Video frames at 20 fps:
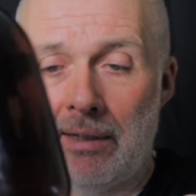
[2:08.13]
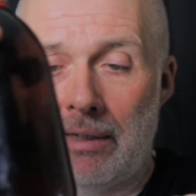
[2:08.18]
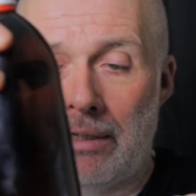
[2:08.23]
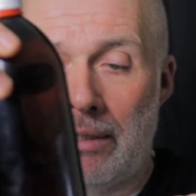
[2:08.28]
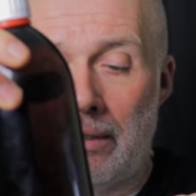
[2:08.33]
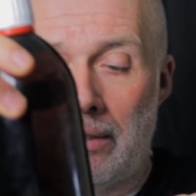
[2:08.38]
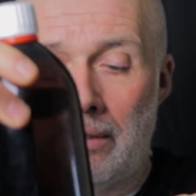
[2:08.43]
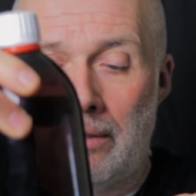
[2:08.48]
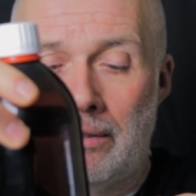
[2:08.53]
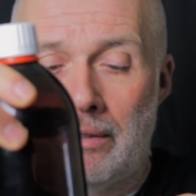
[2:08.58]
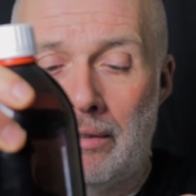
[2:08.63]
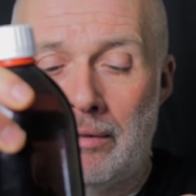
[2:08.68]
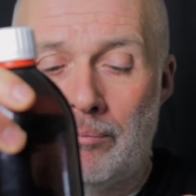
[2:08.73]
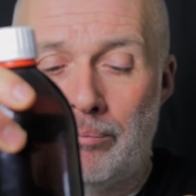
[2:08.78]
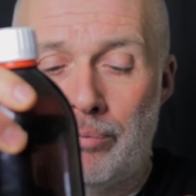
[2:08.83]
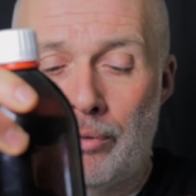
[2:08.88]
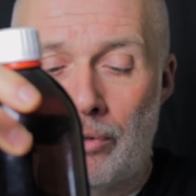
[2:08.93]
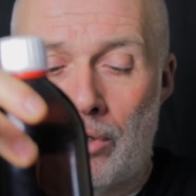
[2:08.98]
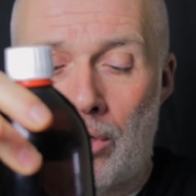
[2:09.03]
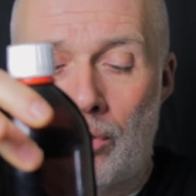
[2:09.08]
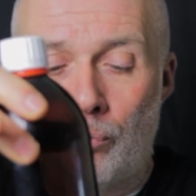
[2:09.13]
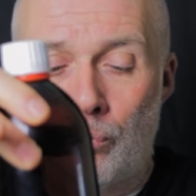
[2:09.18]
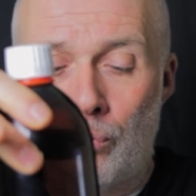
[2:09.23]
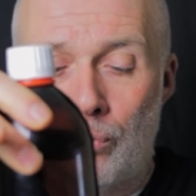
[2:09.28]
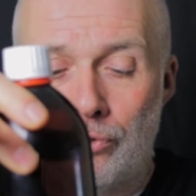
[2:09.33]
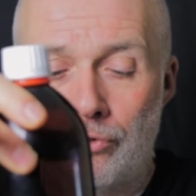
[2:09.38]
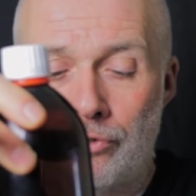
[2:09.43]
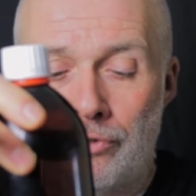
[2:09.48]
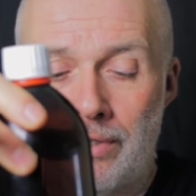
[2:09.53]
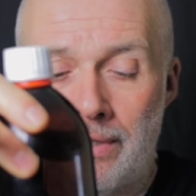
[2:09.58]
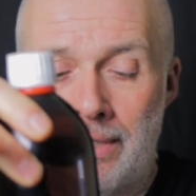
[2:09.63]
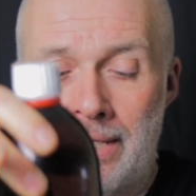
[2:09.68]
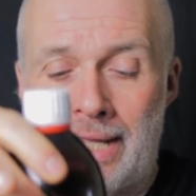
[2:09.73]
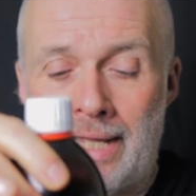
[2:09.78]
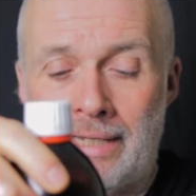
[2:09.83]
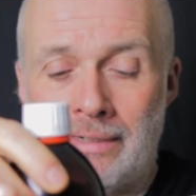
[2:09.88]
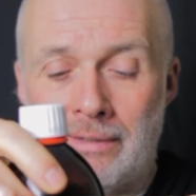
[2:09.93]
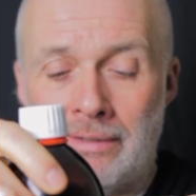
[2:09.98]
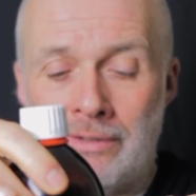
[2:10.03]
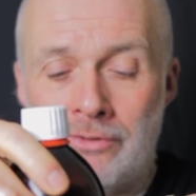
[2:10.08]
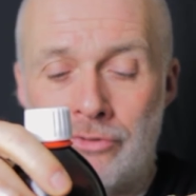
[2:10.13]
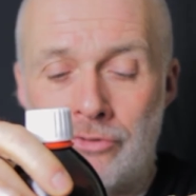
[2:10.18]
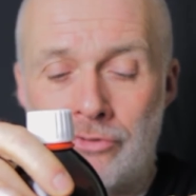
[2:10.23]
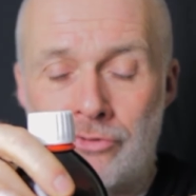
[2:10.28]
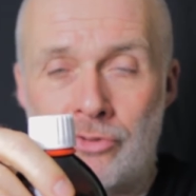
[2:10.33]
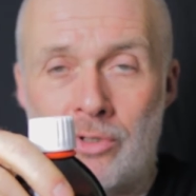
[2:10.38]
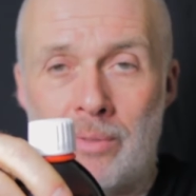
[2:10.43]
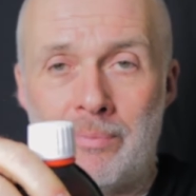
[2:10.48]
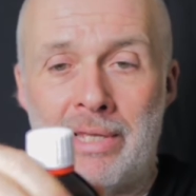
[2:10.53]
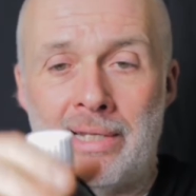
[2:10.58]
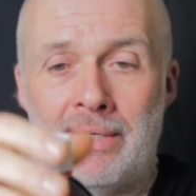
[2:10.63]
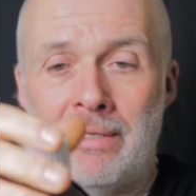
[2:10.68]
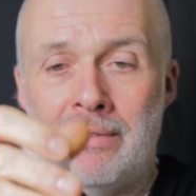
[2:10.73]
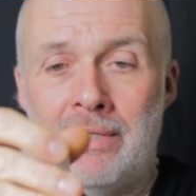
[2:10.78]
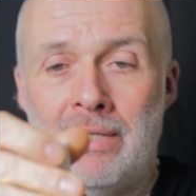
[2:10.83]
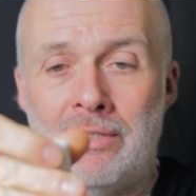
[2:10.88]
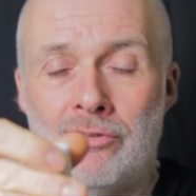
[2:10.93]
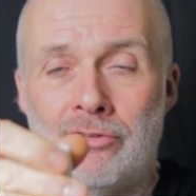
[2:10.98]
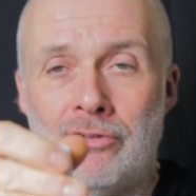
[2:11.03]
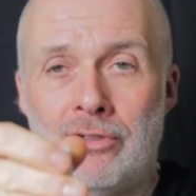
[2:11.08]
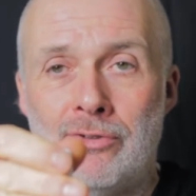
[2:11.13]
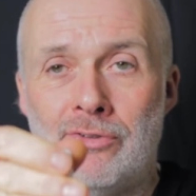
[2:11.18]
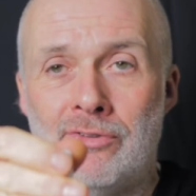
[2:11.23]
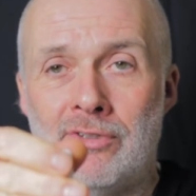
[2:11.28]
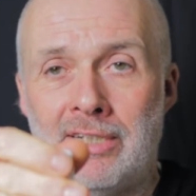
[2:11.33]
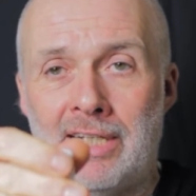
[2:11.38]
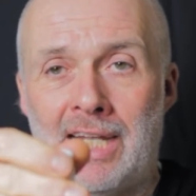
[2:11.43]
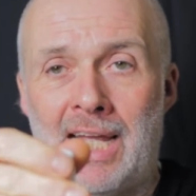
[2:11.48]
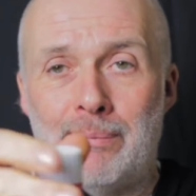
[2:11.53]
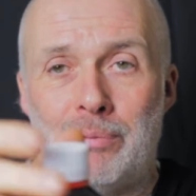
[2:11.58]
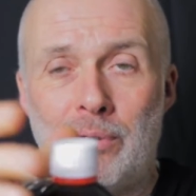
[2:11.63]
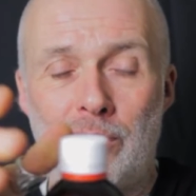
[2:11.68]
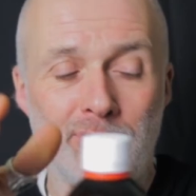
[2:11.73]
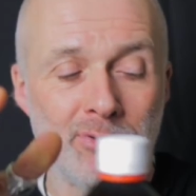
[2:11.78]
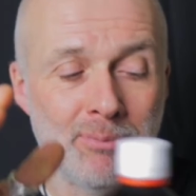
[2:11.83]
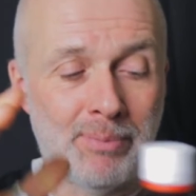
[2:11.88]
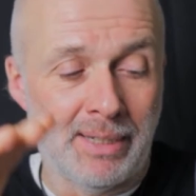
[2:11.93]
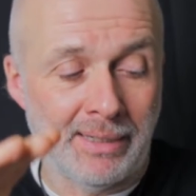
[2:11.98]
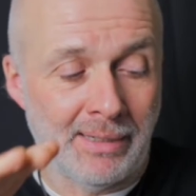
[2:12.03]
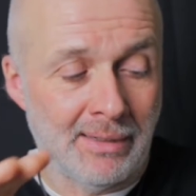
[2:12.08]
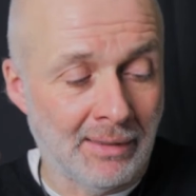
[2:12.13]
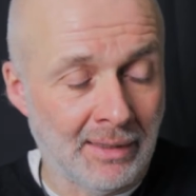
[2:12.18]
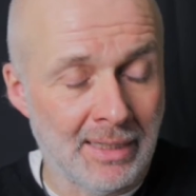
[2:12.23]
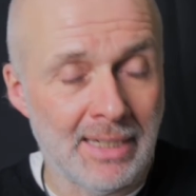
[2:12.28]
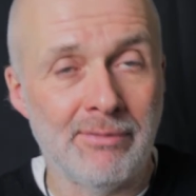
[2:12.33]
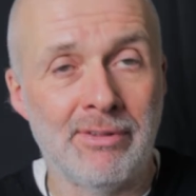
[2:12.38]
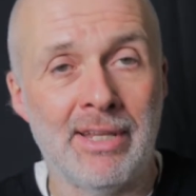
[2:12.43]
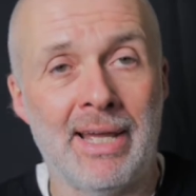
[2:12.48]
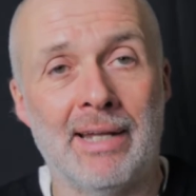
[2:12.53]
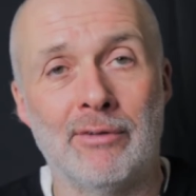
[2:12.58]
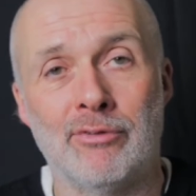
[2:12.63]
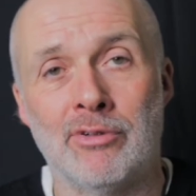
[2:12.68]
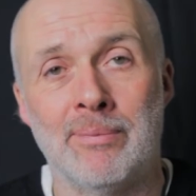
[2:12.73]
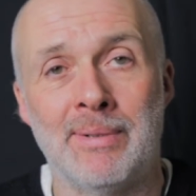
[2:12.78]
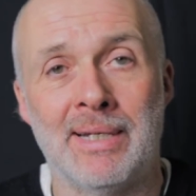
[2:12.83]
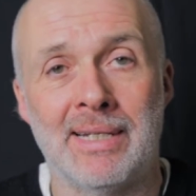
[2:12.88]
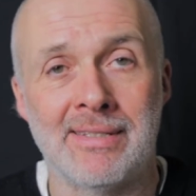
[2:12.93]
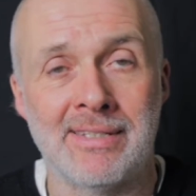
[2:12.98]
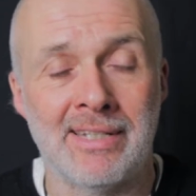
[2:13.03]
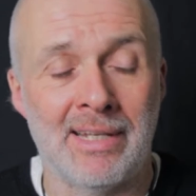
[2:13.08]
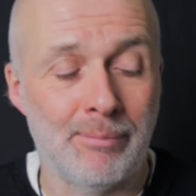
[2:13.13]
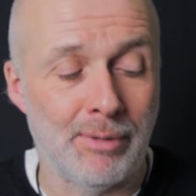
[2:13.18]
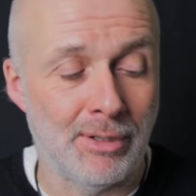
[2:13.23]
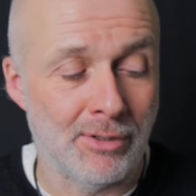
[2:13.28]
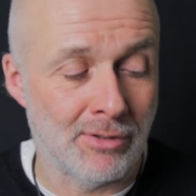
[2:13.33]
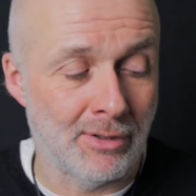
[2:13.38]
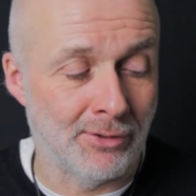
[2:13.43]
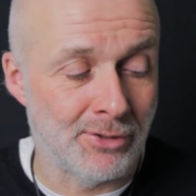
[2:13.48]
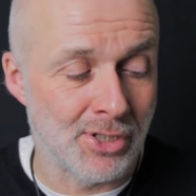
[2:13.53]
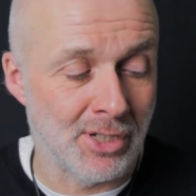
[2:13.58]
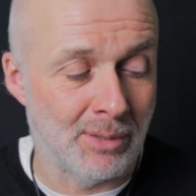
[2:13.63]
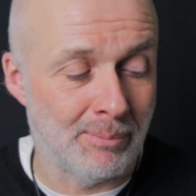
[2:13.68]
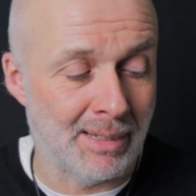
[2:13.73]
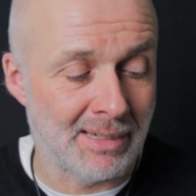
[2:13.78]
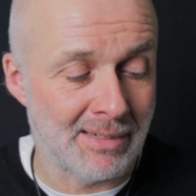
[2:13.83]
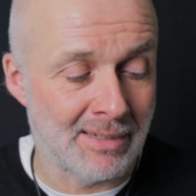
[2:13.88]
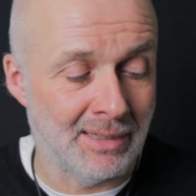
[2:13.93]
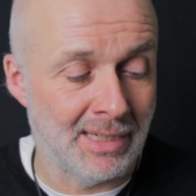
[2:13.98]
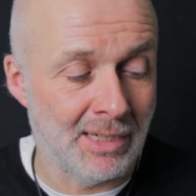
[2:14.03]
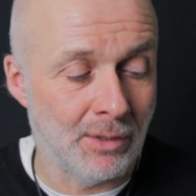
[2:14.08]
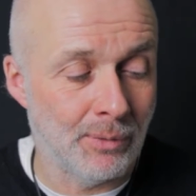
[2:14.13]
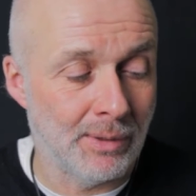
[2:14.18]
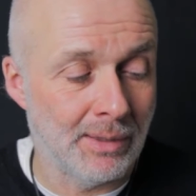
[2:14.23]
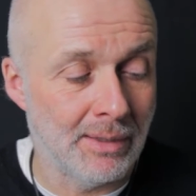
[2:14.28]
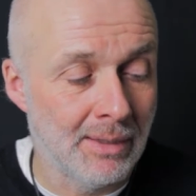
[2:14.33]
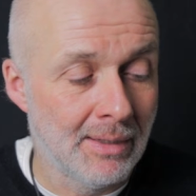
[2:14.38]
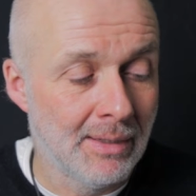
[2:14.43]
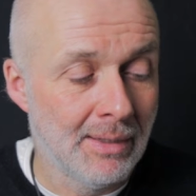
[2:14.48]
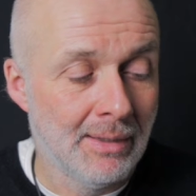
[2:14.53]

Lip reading: put hot water in that and just drop that in there, just loosen the cap off a bit, leave that for about 10 minutes, it'll turn back to liquid.